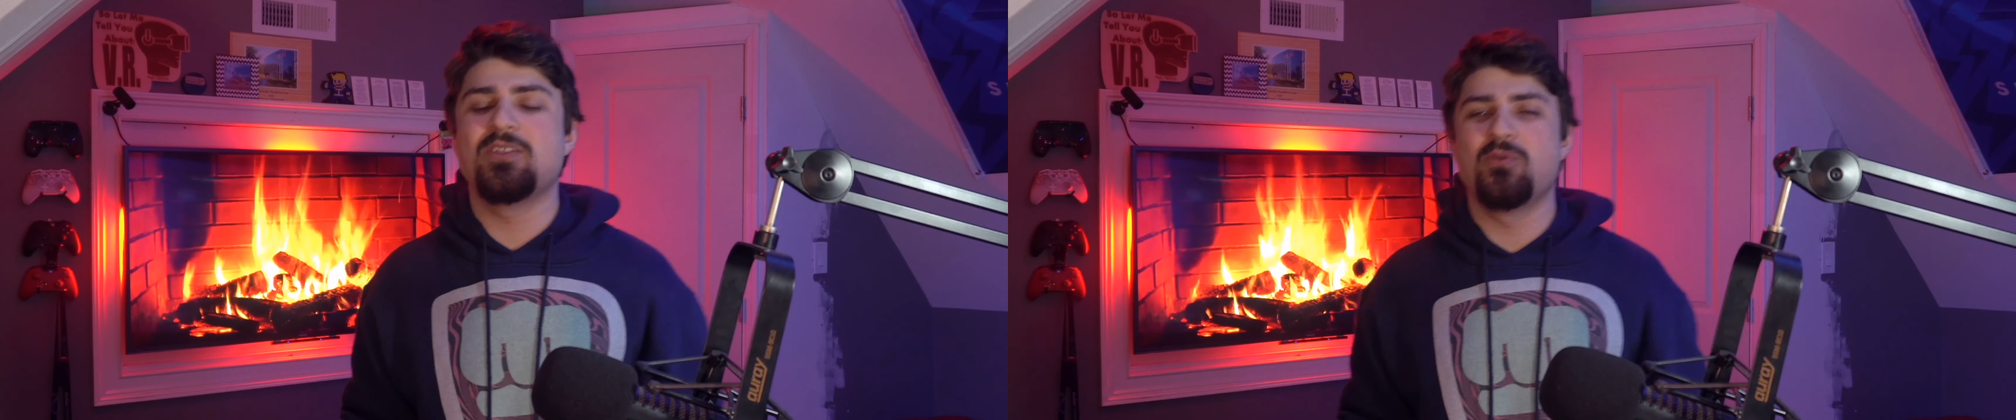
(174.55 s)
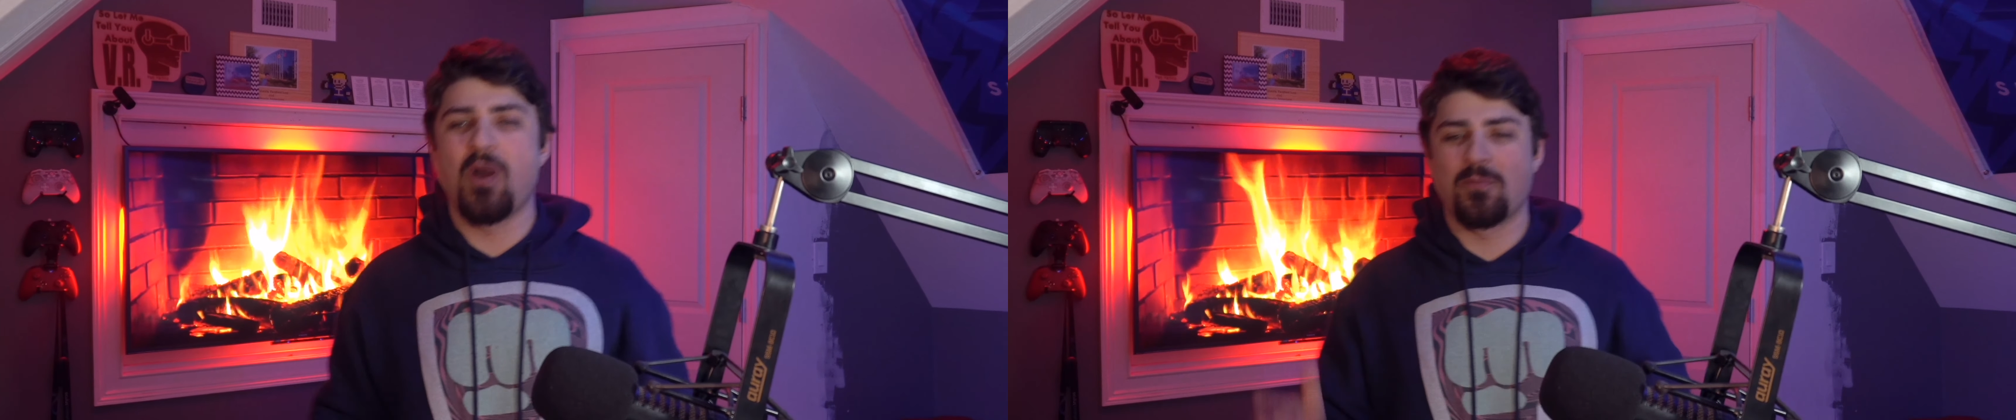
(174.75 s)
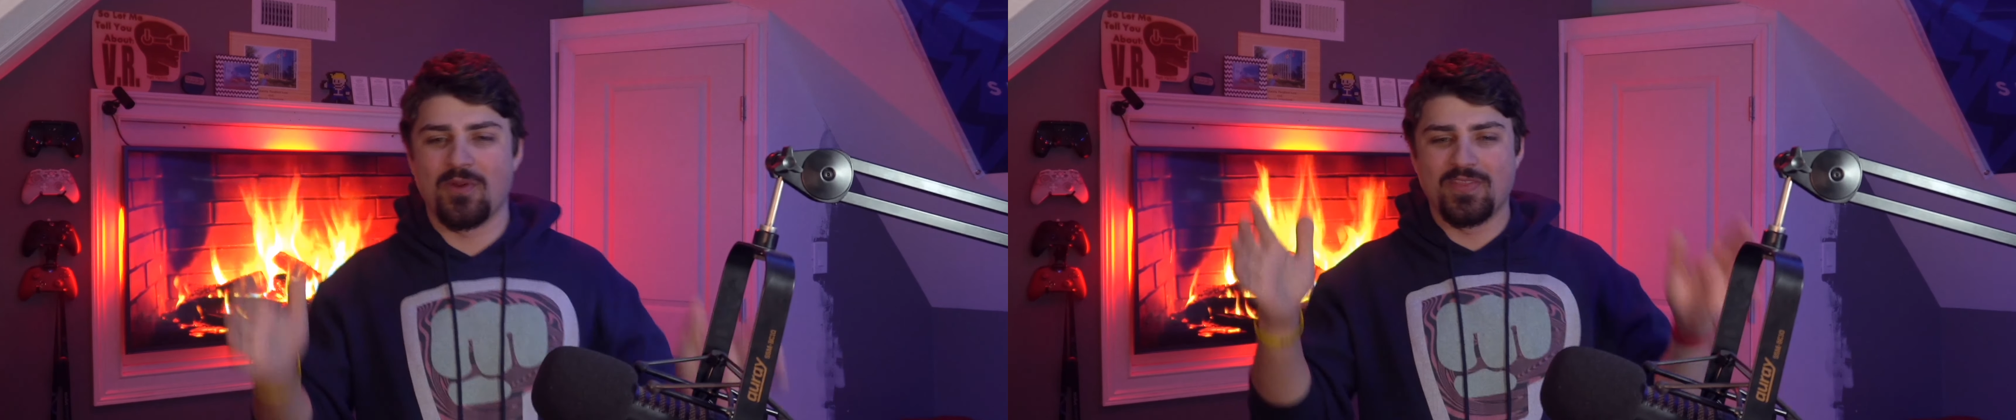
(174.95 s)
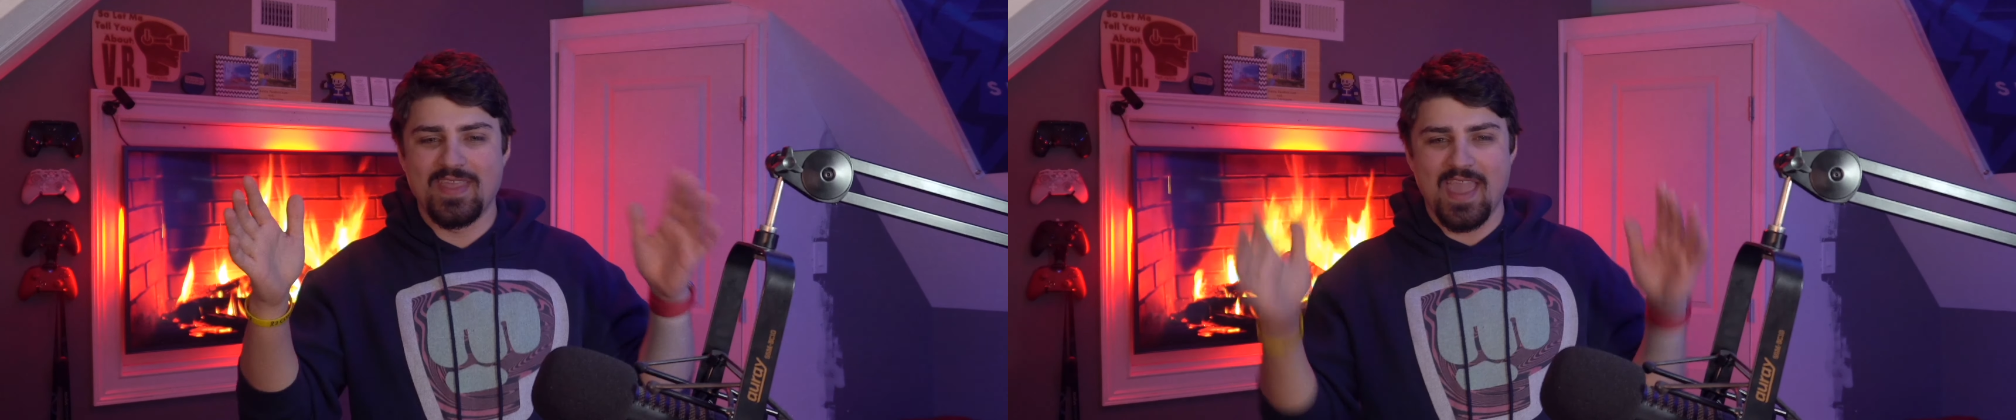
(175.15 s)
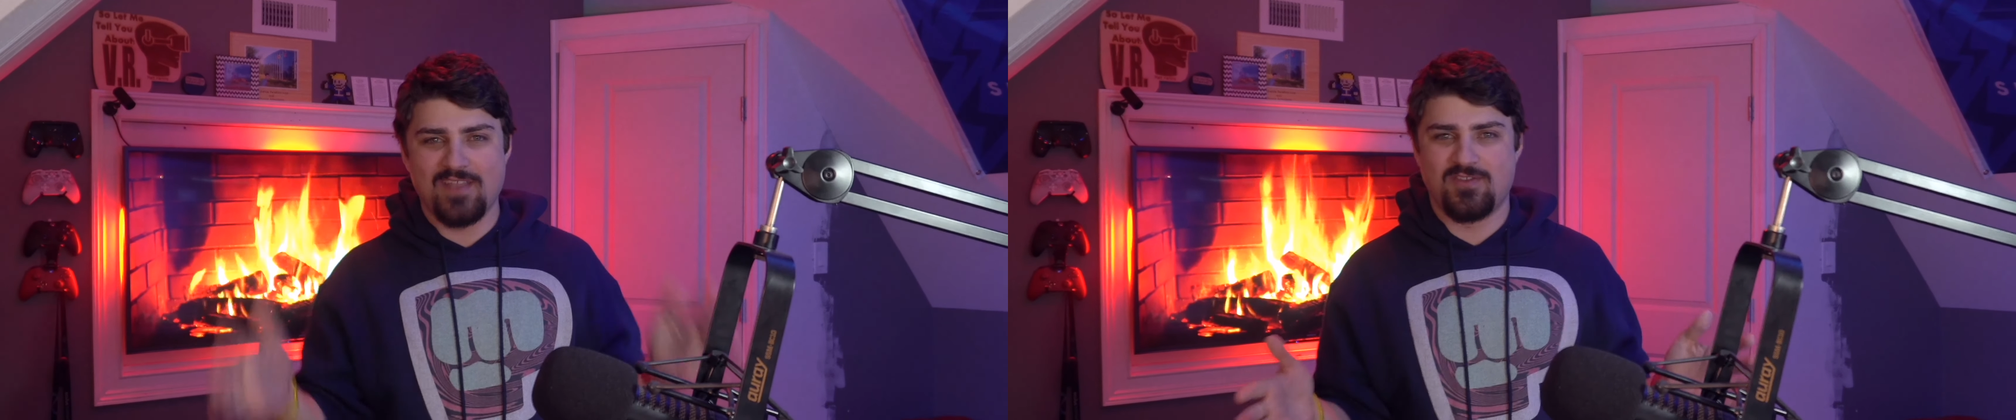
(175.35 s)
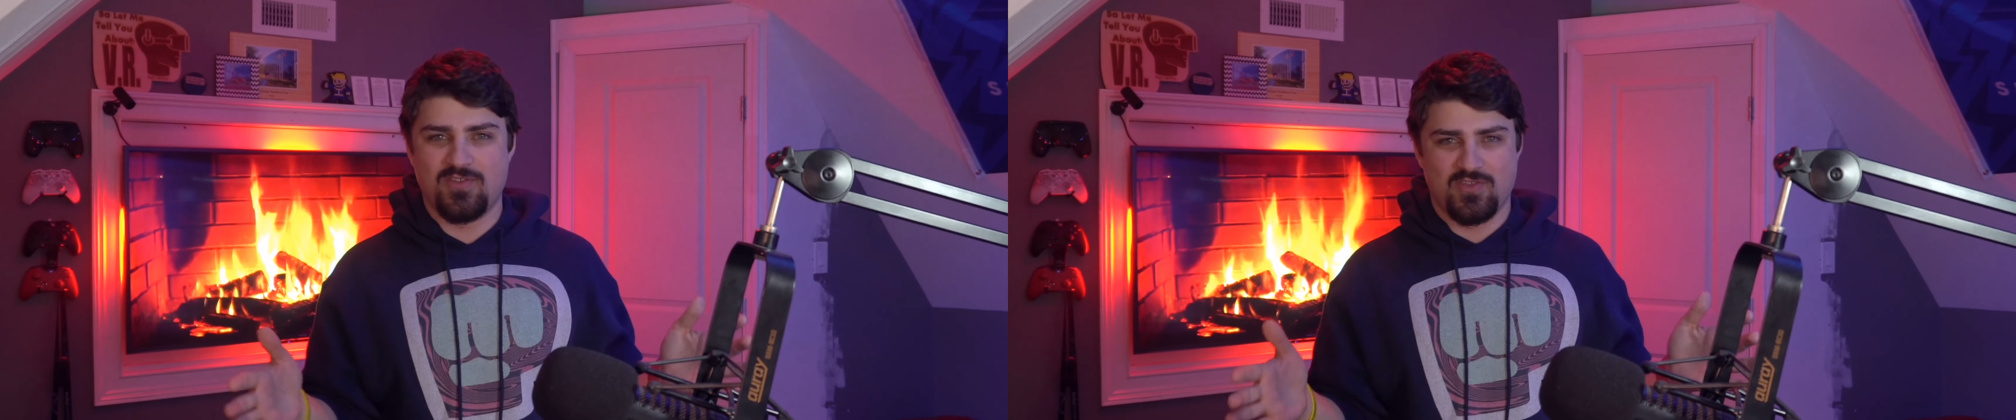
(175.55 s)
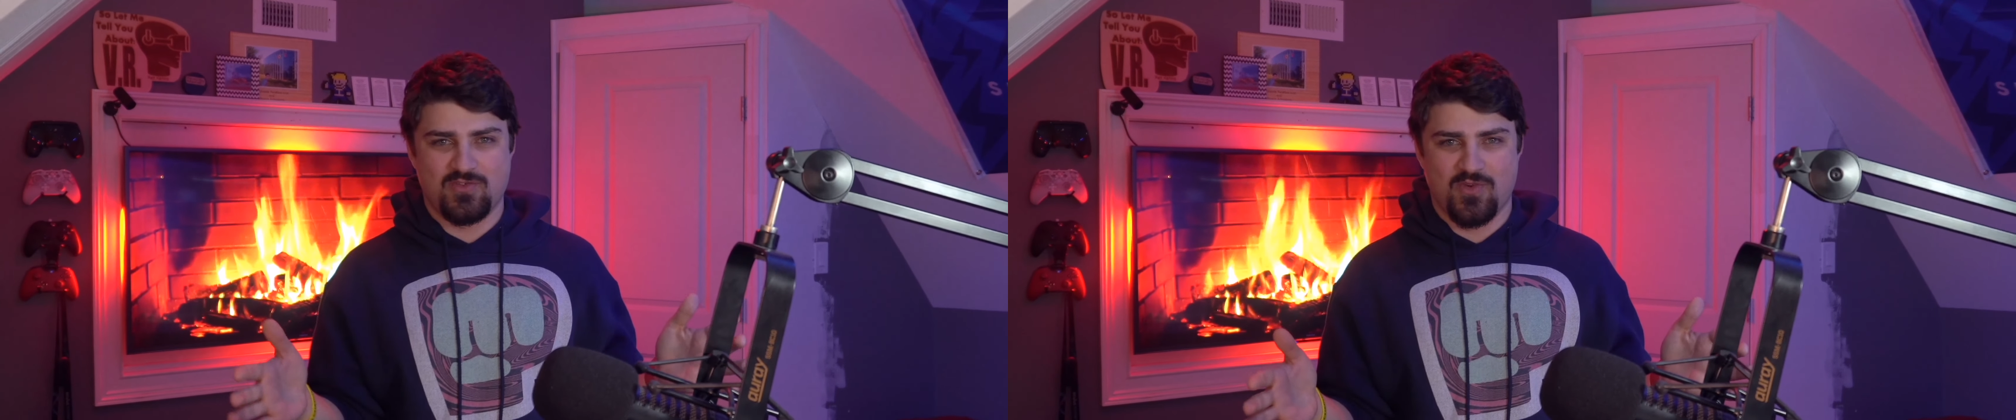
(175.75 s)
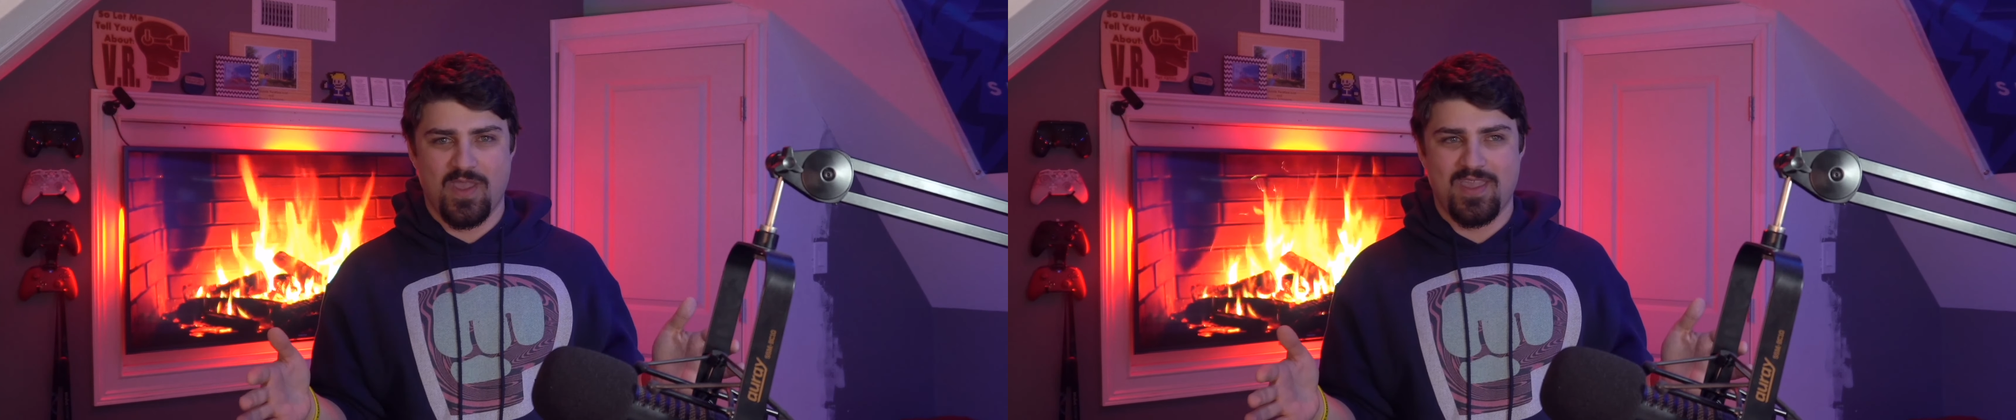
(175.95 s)
you upgrade the engine of the
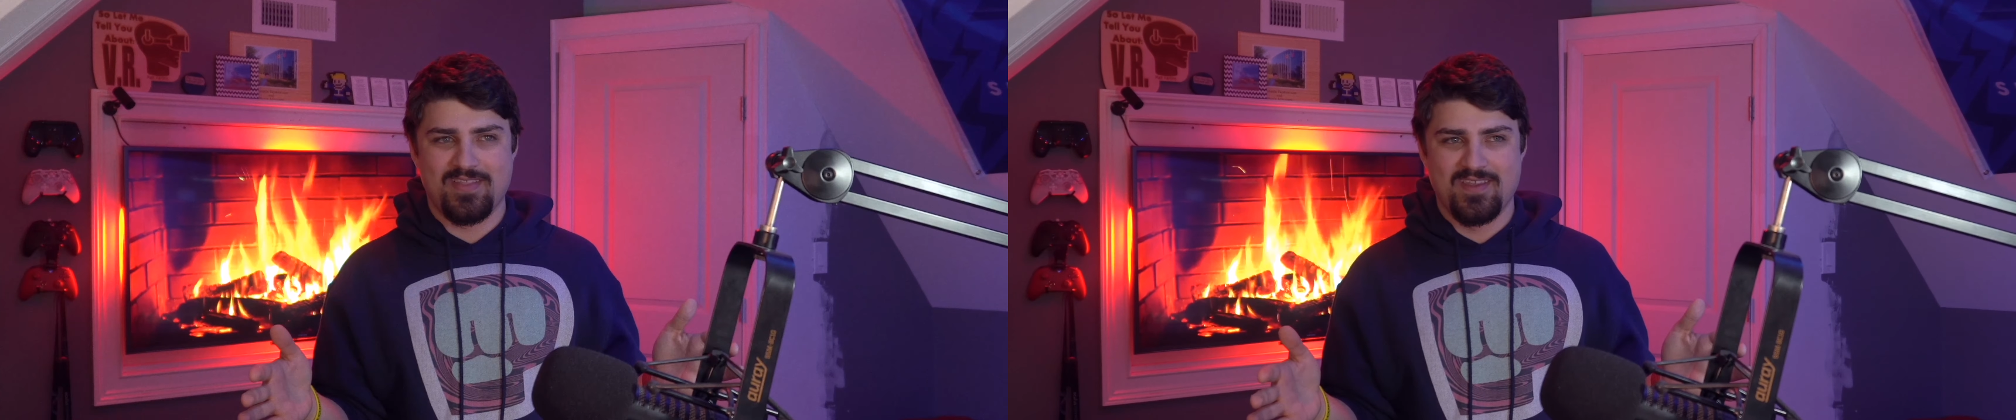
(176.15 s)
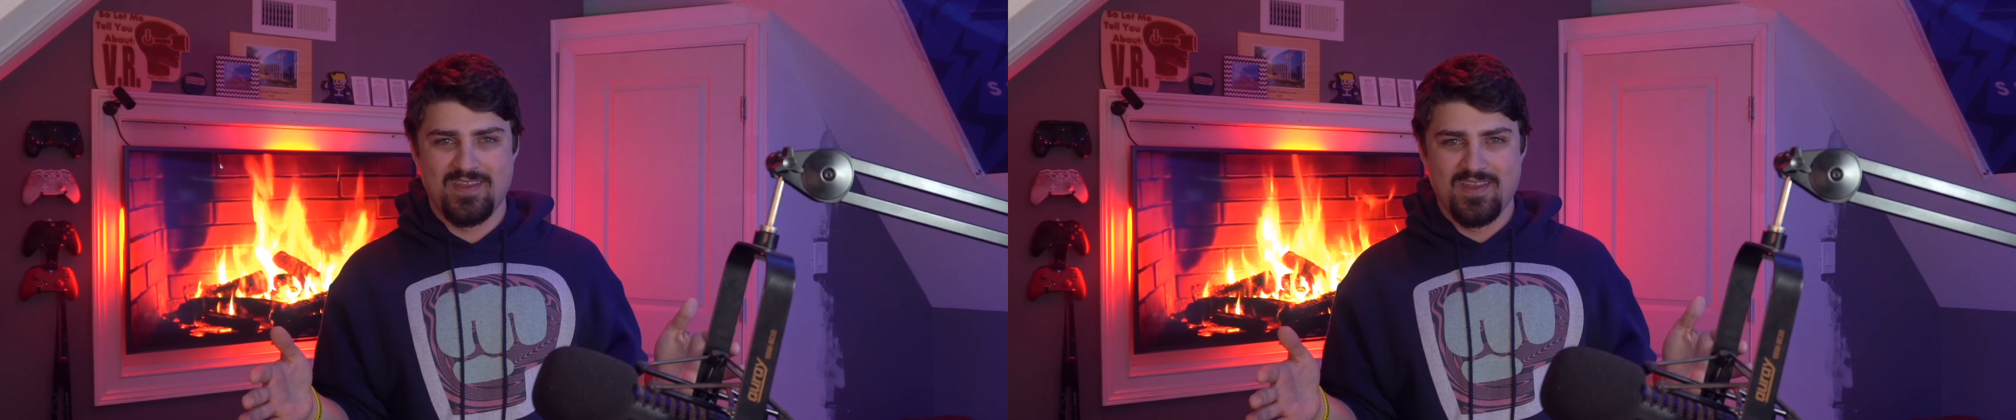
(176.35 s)
train,